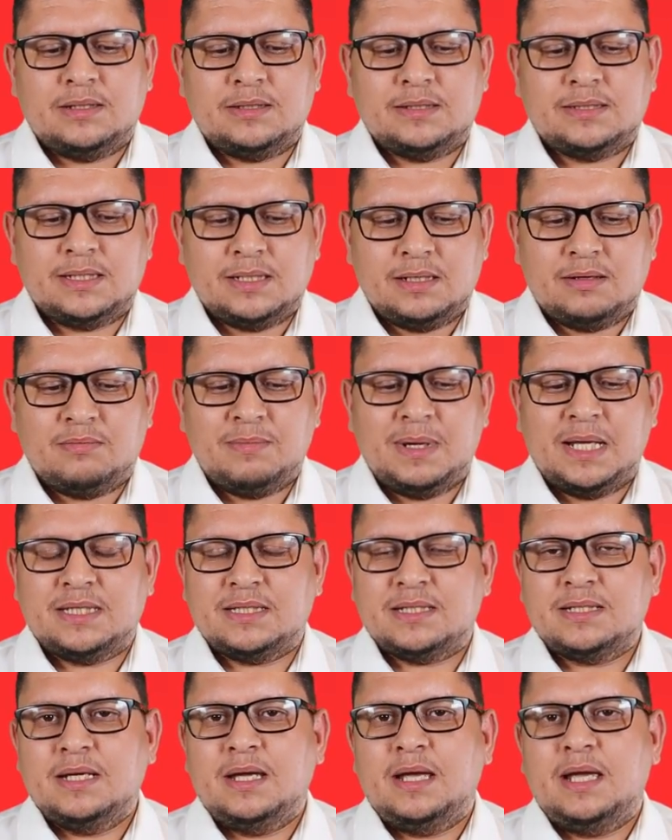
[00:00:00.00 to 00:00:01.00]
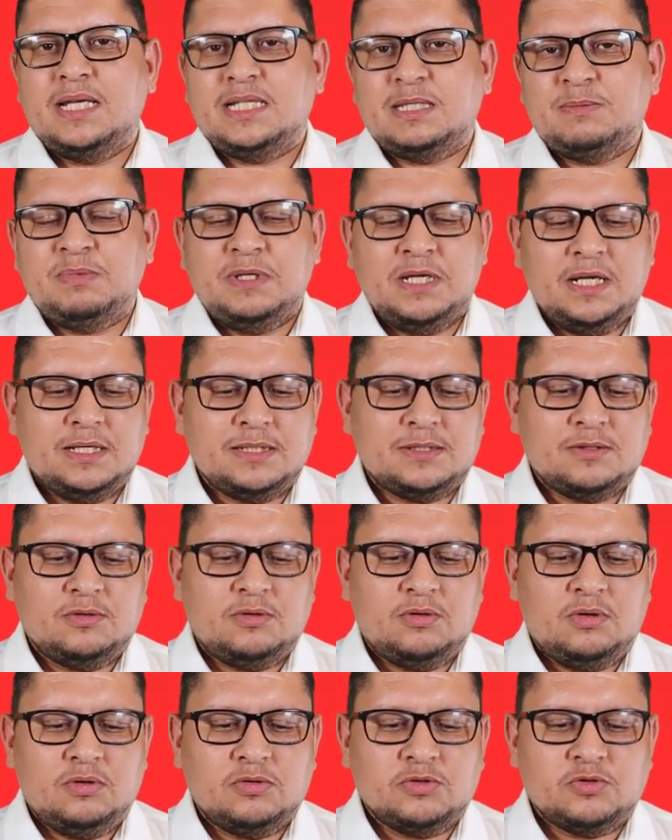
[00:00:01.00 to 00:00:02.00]
Cermet SPS,
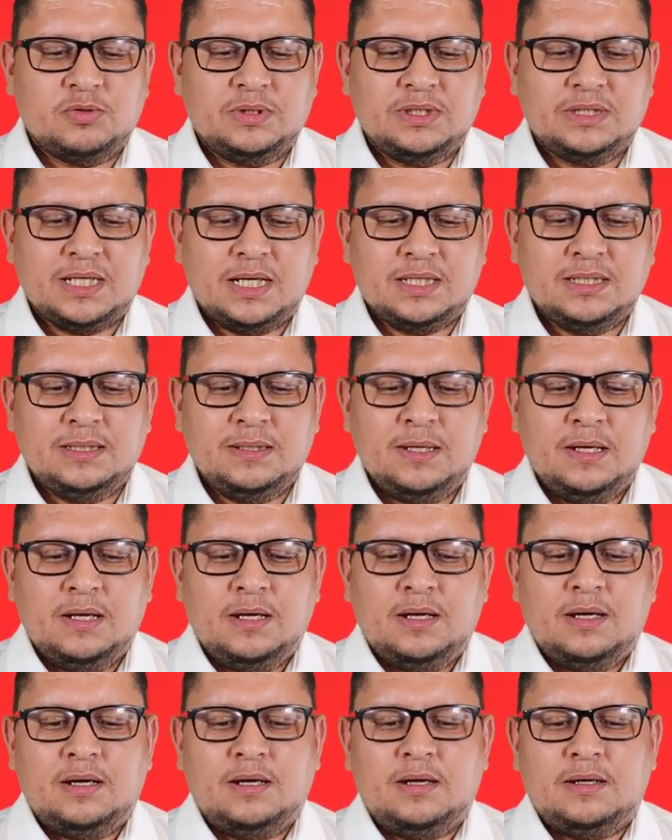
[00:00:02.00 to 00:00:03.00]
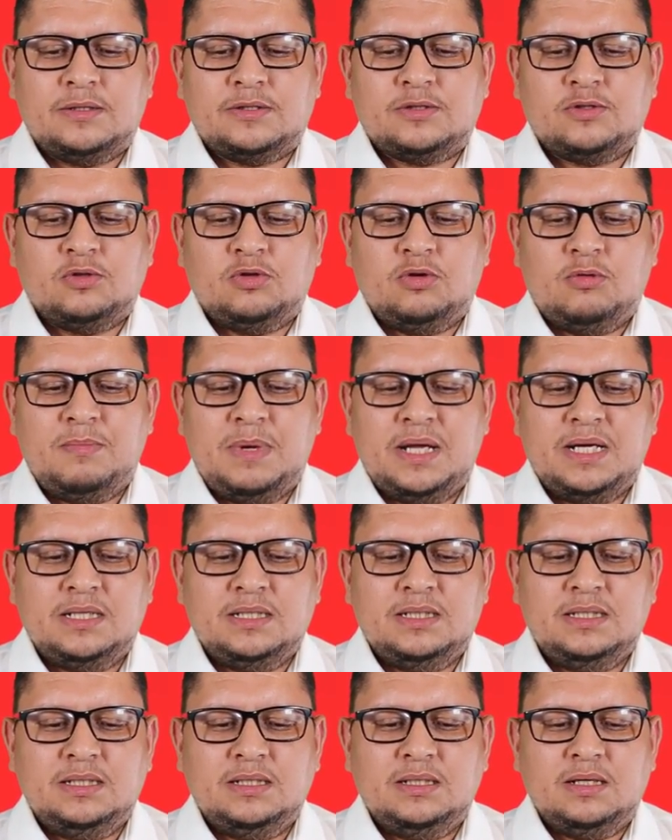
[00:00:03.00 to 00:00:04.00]
so also in Italy. Uh, so
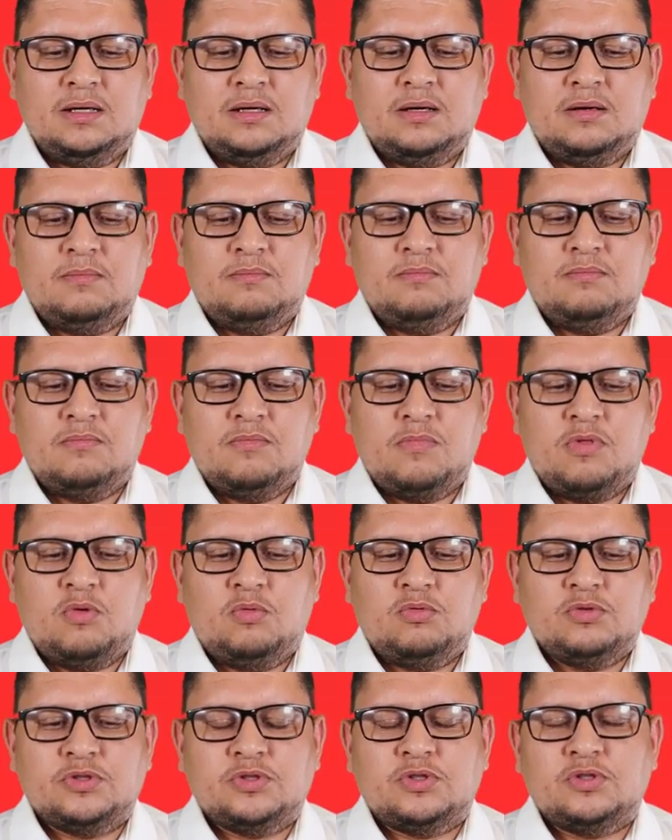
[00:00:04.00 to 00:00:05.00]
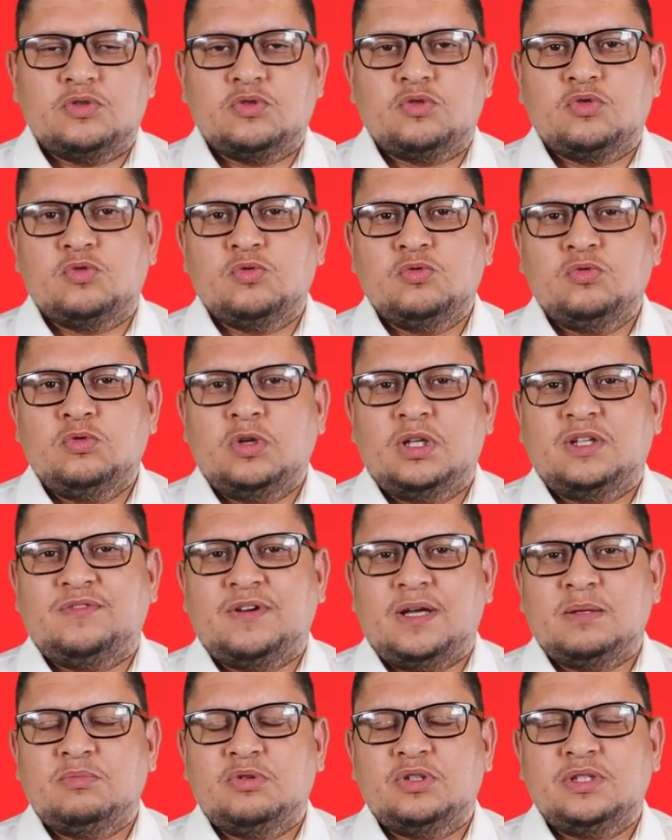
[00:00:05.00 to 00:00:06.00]
mainly um, those two
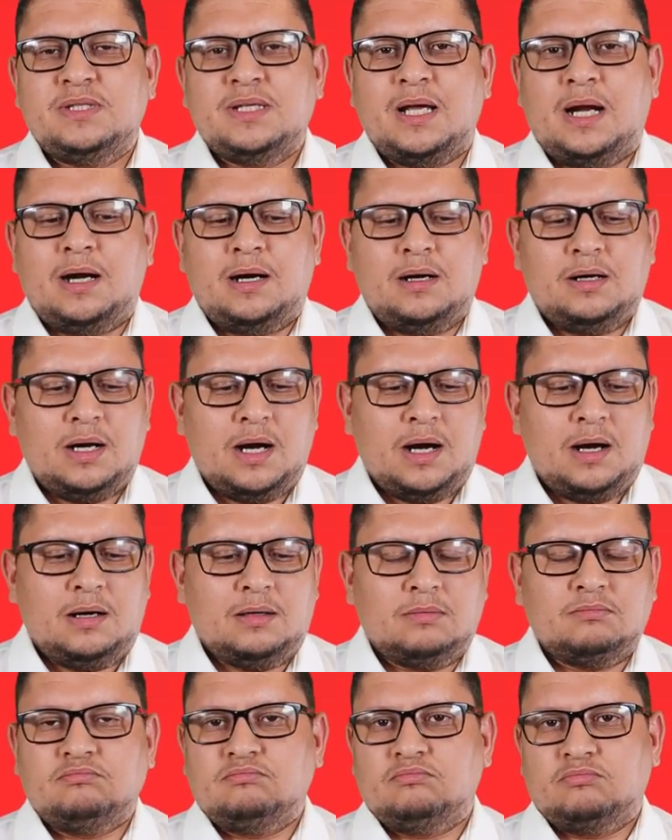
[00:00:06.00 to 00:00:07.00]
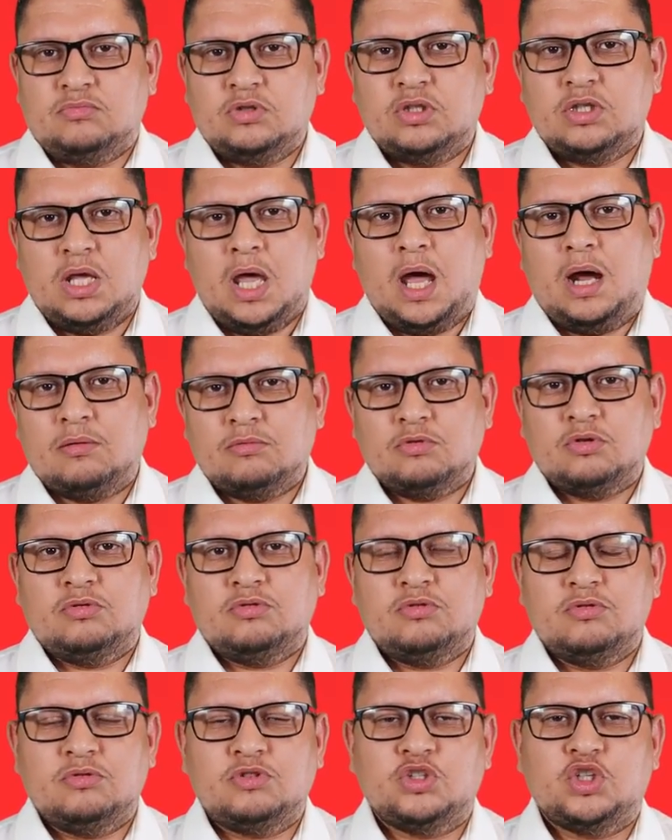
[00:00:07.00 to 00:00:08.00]
notified bodies are, are, yeah,
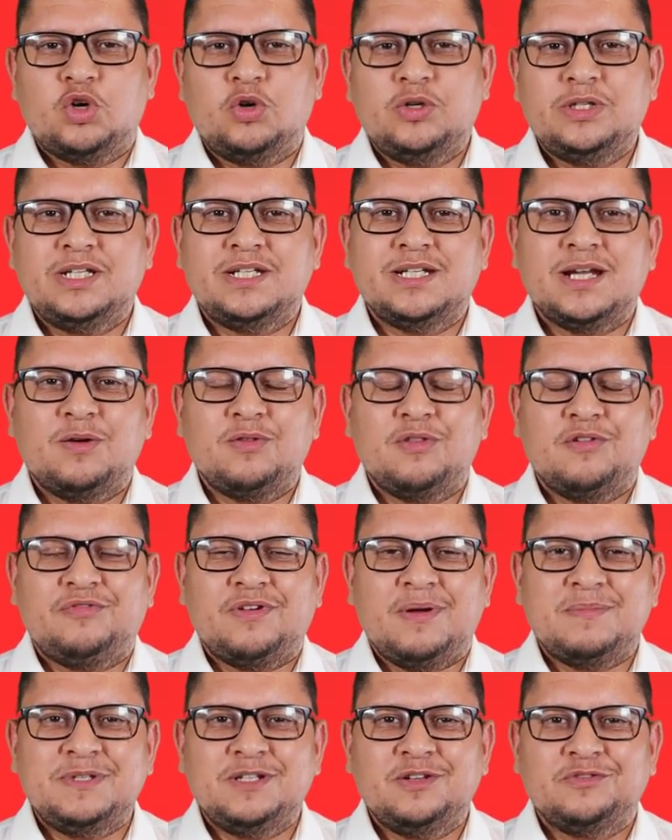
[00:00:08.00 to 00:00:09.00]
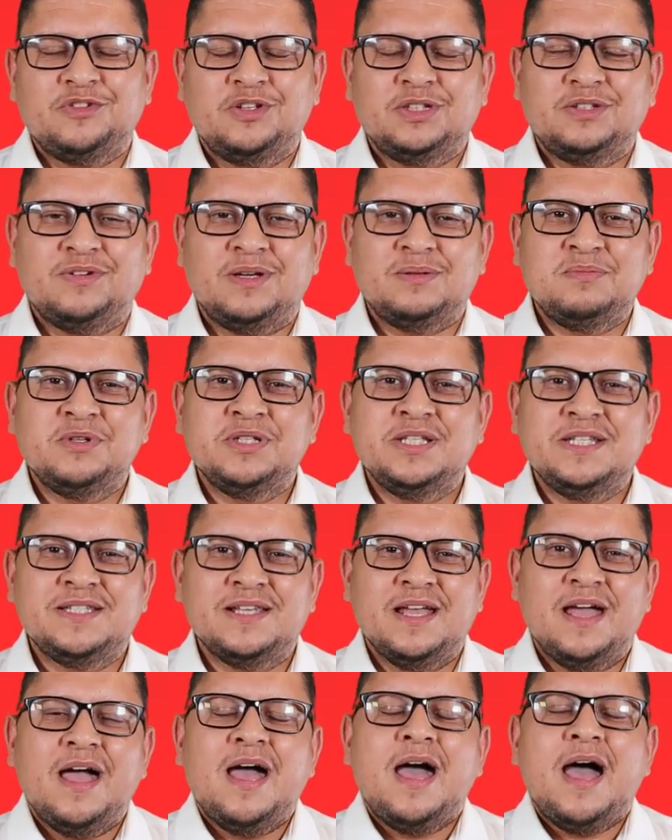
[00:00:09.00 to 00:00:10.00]
joining now the family of notified
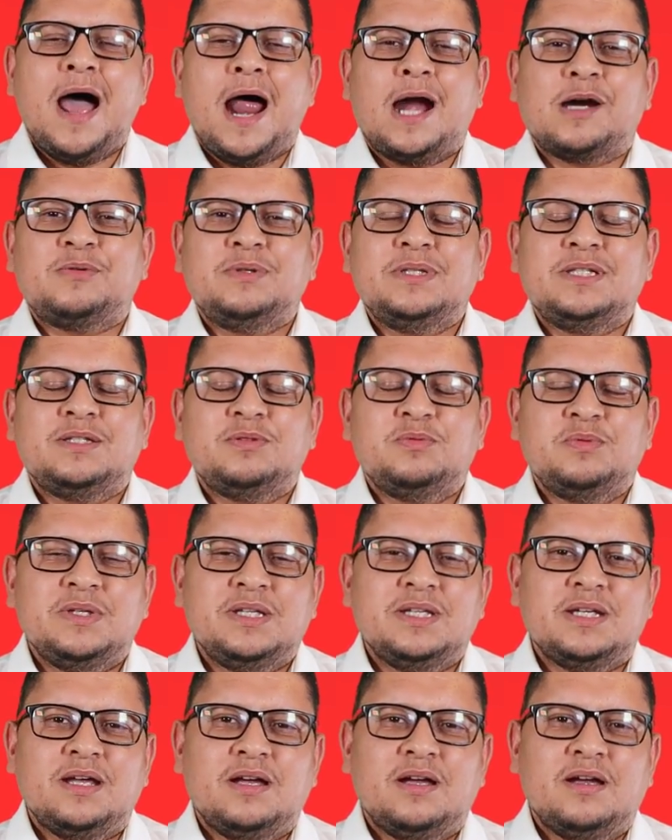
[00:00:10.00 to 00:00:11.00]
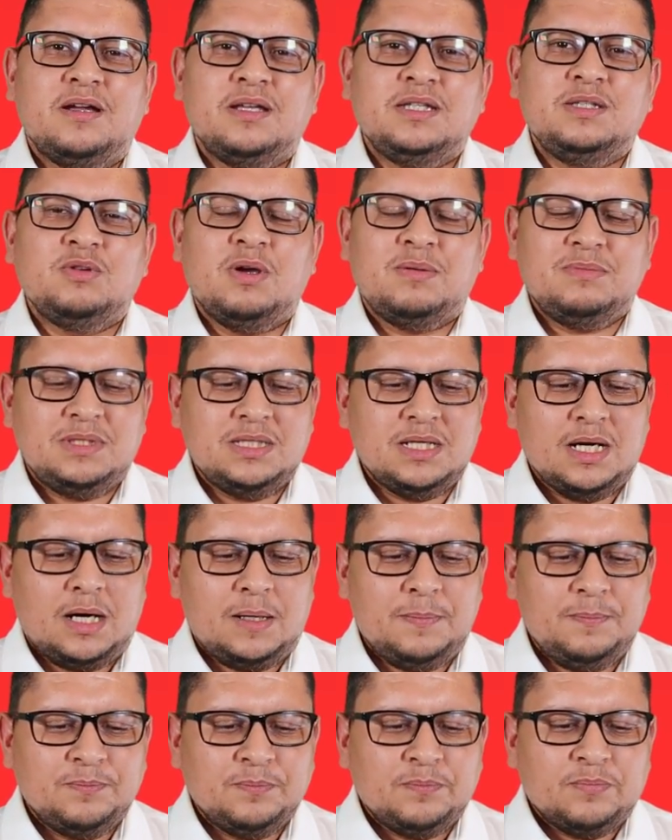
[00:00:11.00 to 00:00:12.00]
bodies accredited in EU
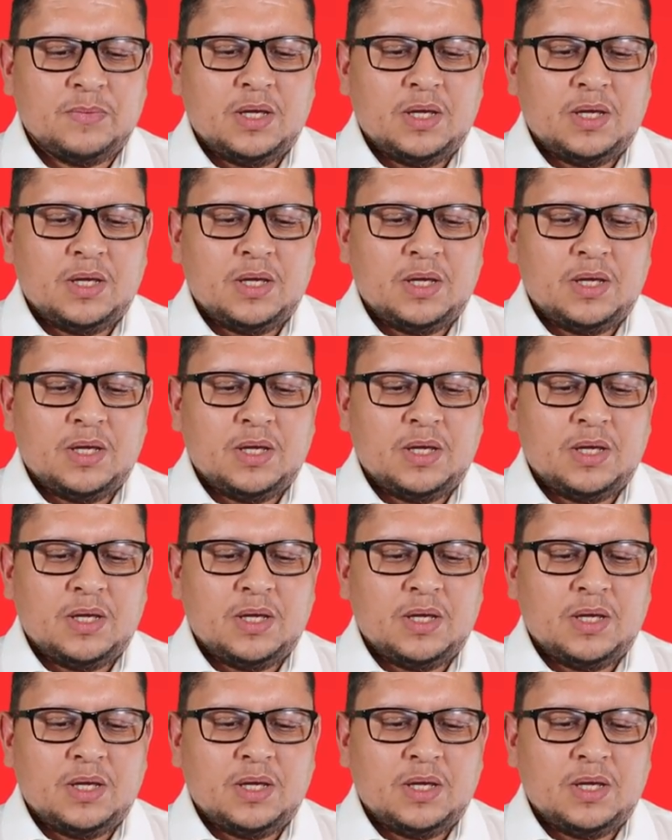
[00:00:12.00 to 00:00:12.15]
MDR.